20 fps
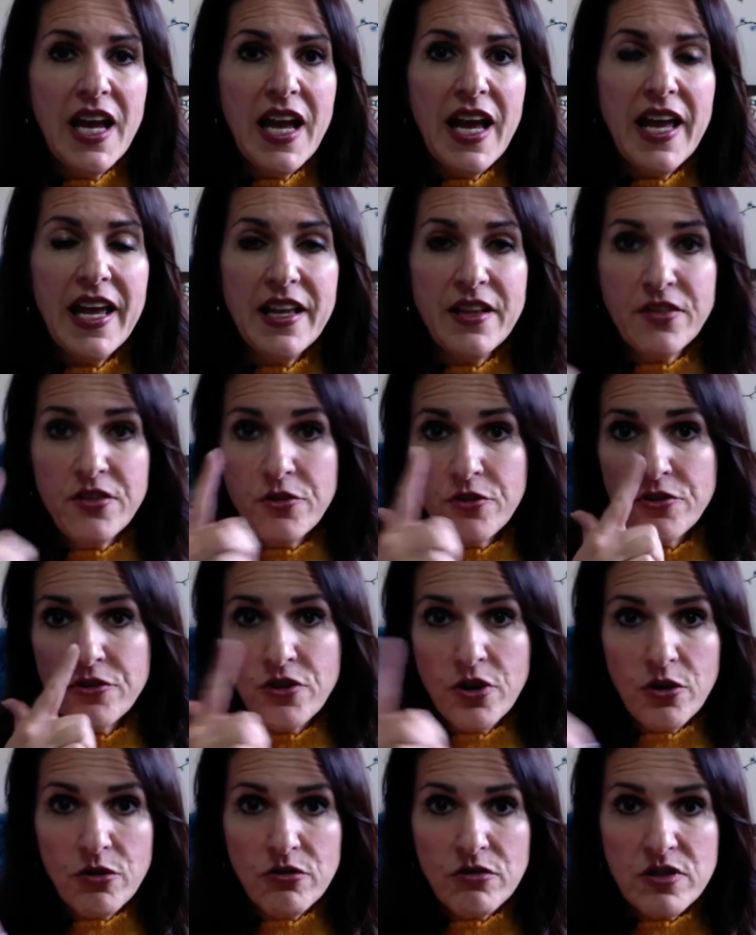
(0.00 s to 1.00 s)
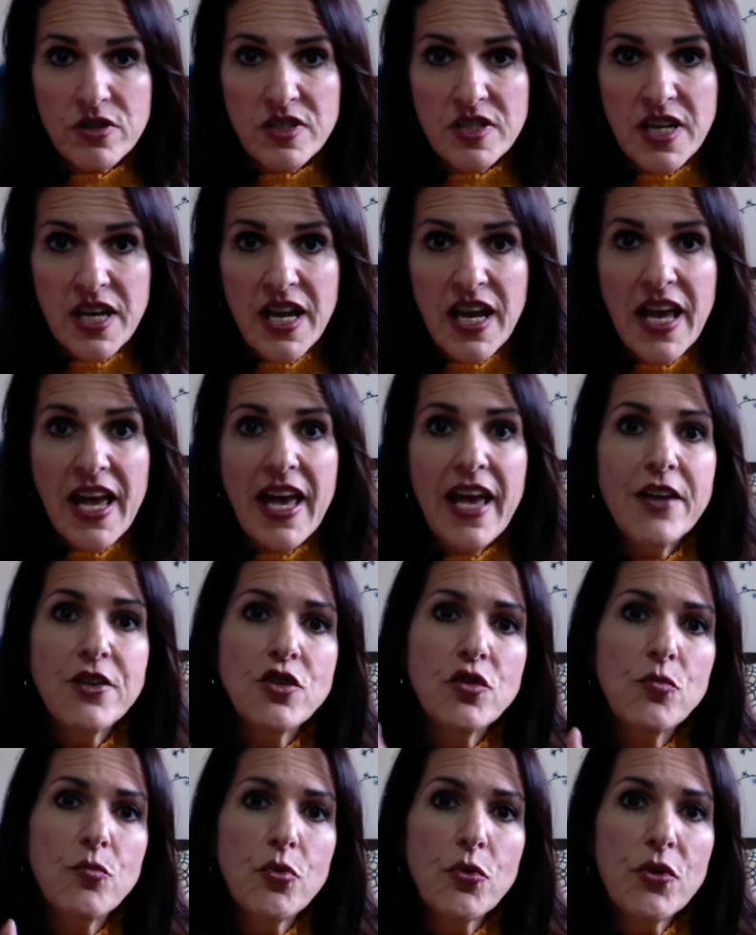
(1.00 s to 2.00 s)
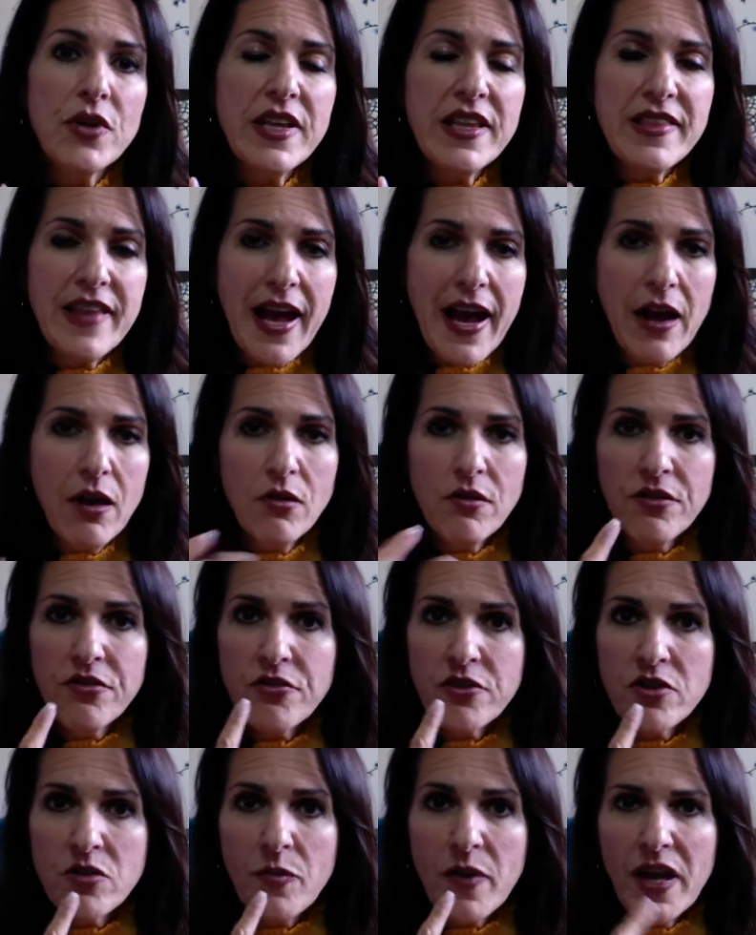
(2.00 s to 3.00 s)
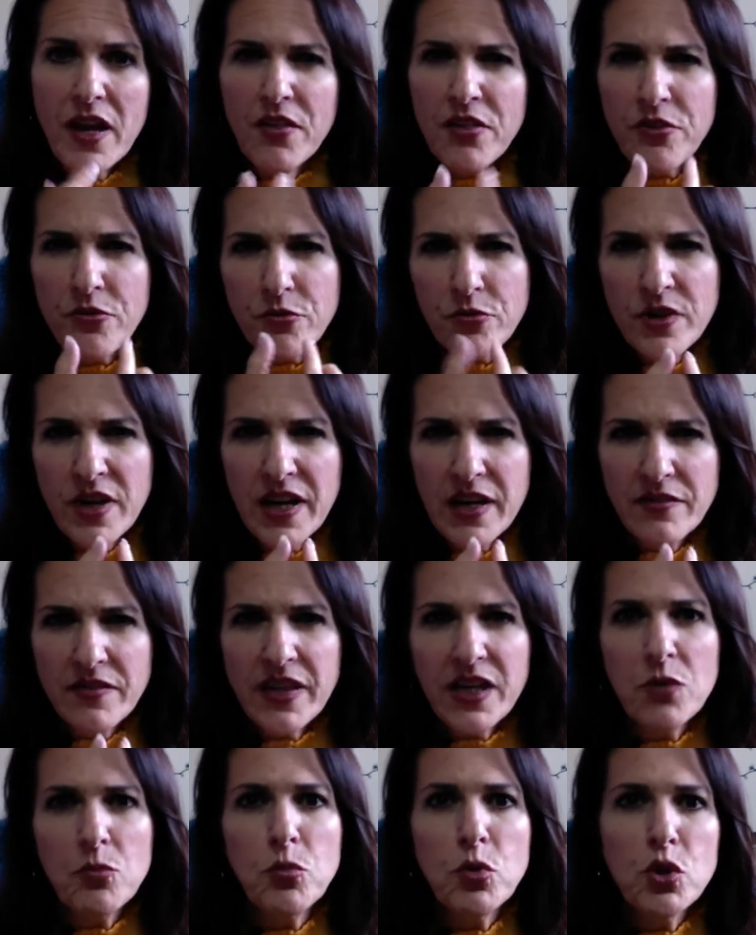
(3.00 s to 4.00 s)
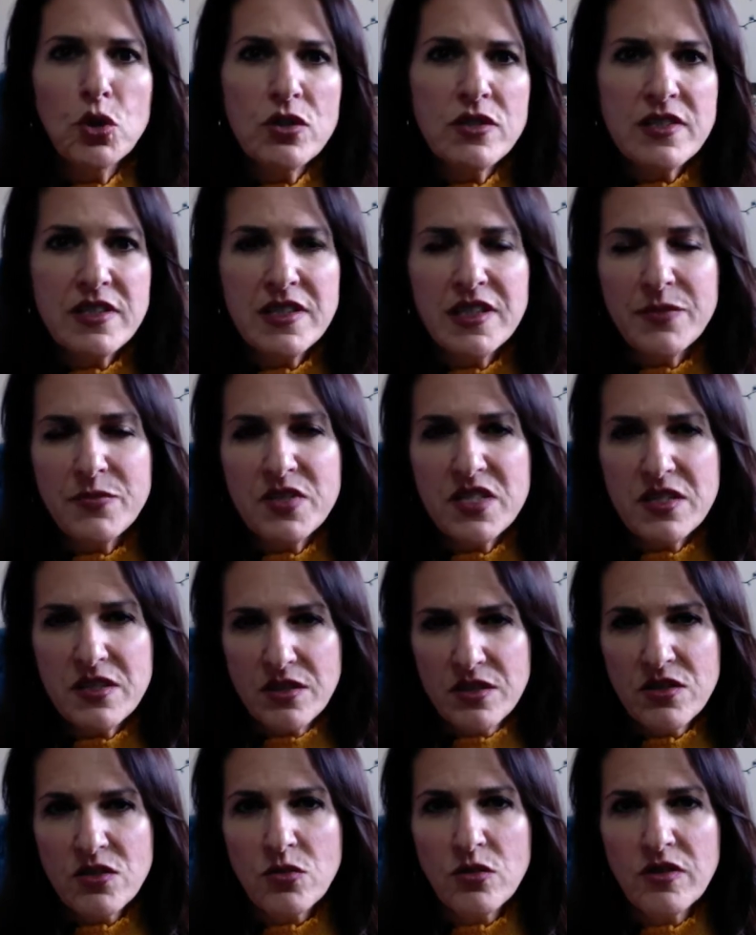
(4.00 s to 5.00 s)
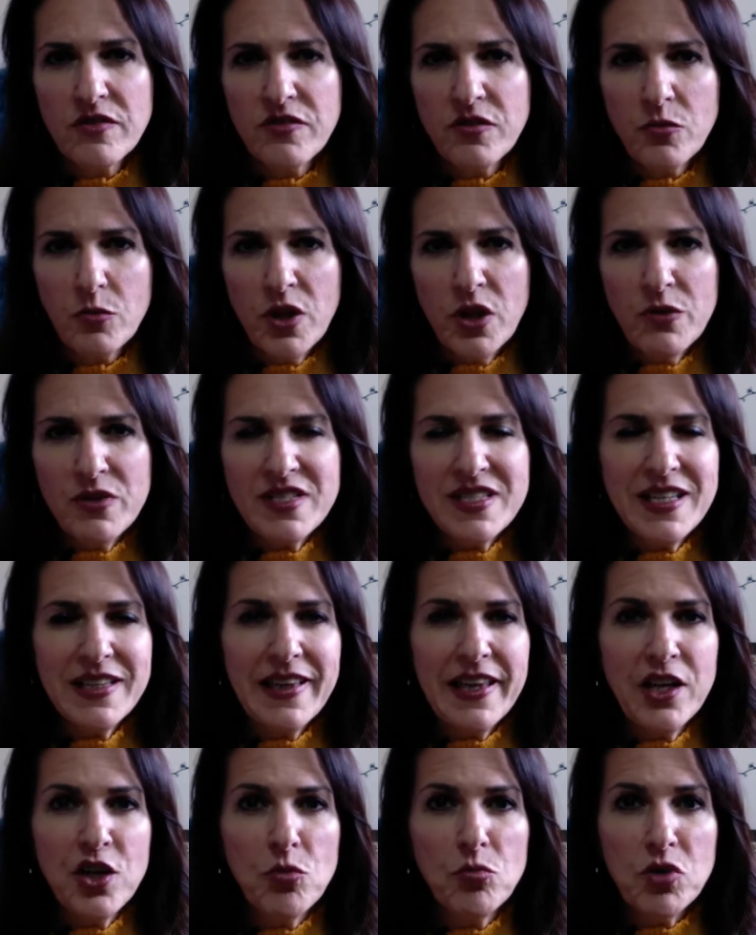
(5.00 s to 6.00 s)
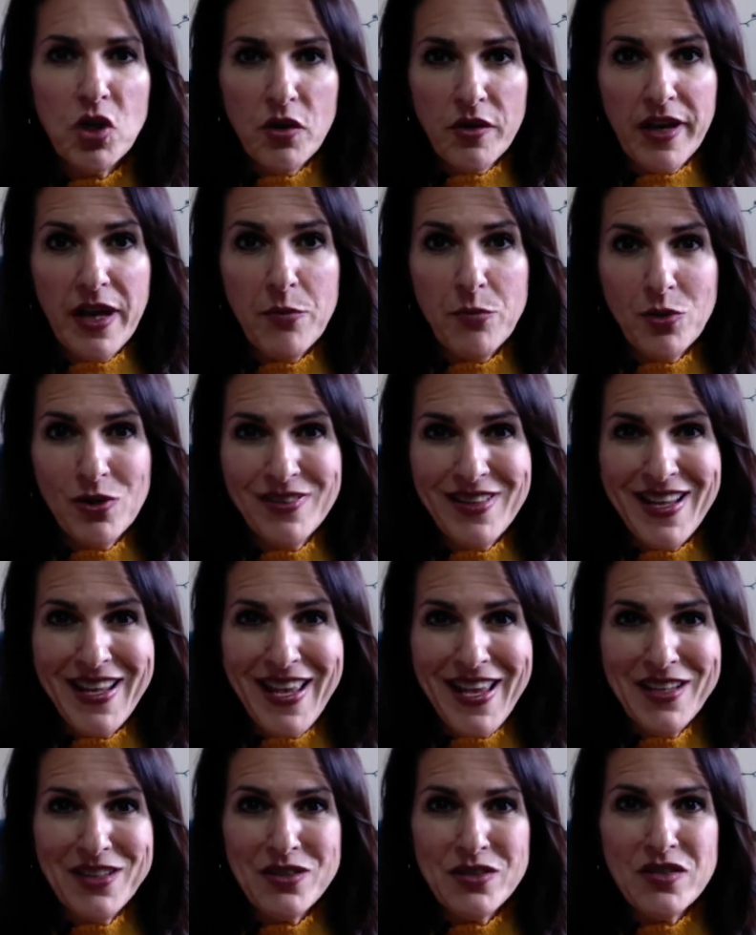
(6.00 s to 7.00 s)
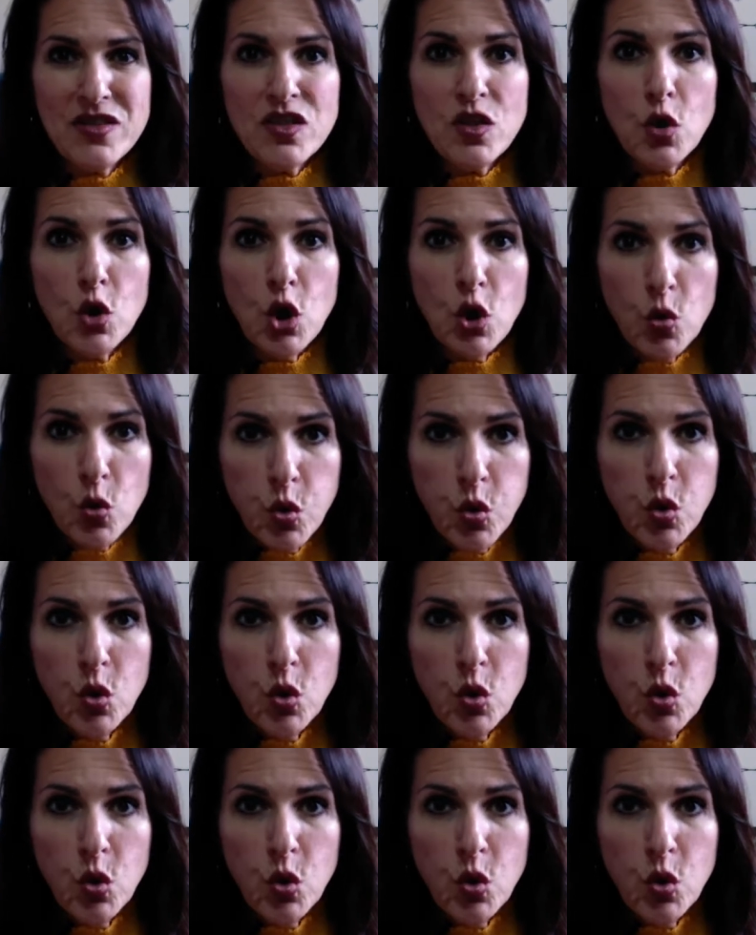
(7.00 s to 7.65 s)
in through your nose, and you breathe out through your mouth through kind of like a pursed lips, sort of we always say like you're blowing out birthday candles, you know,